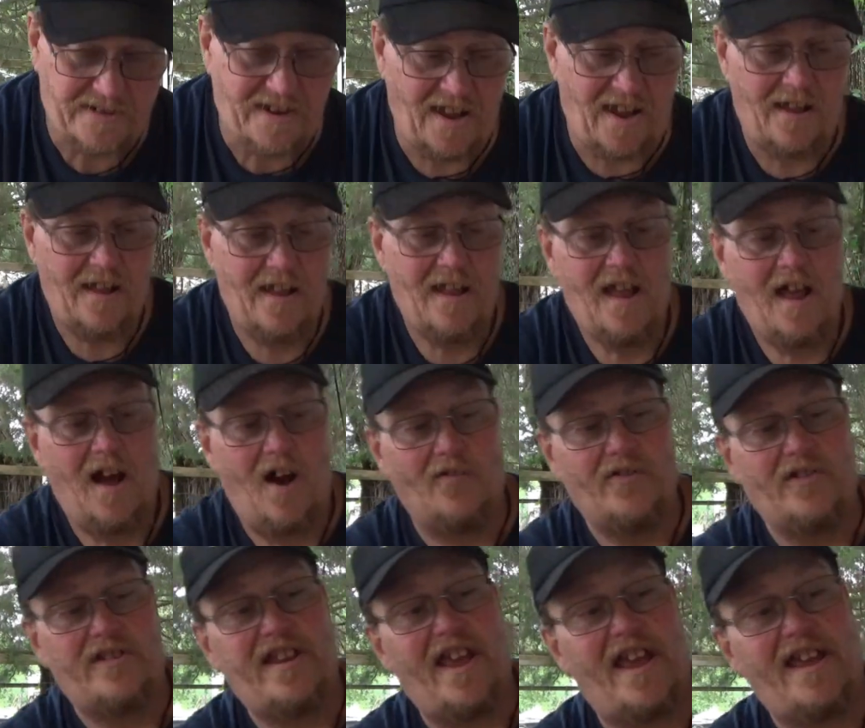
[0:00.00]
Now
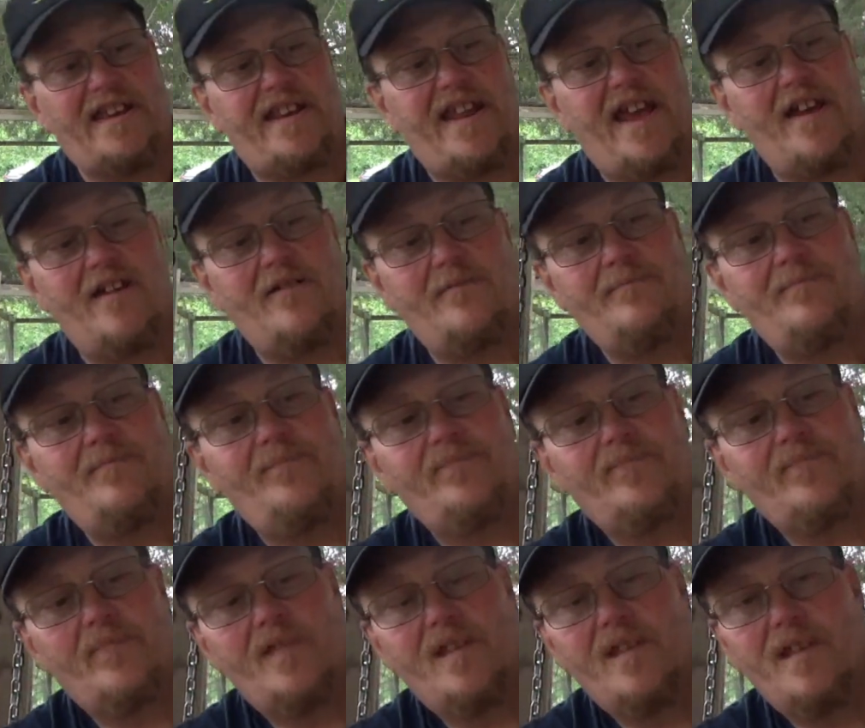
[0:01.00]
on the takedown,
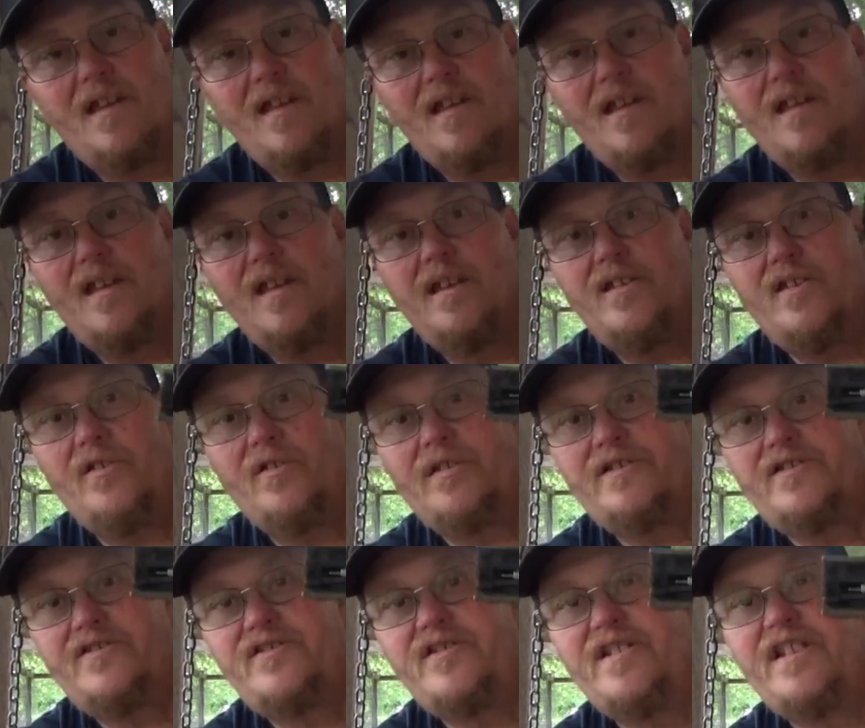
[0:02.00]
you
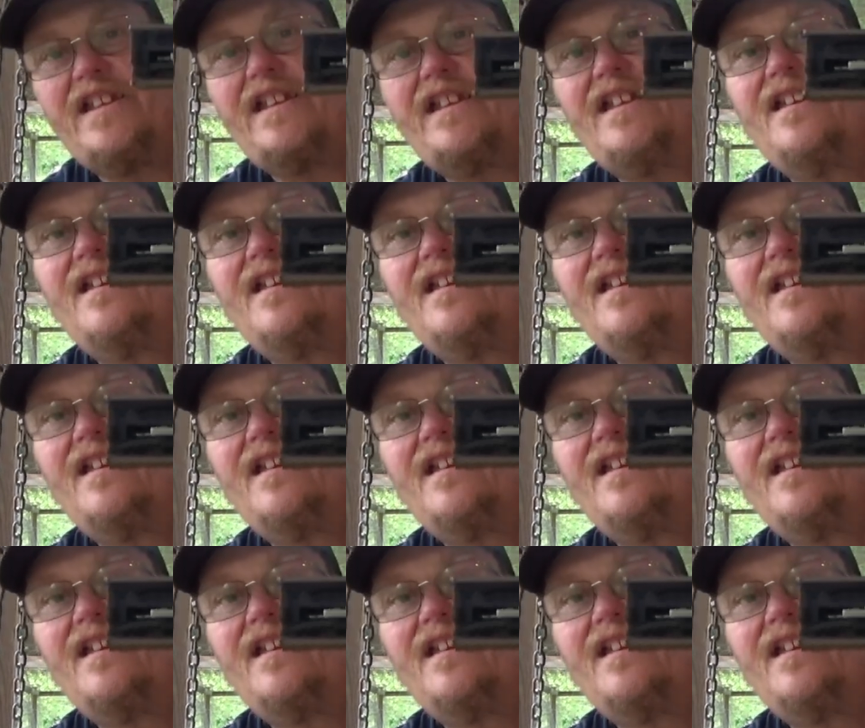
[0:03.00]
can see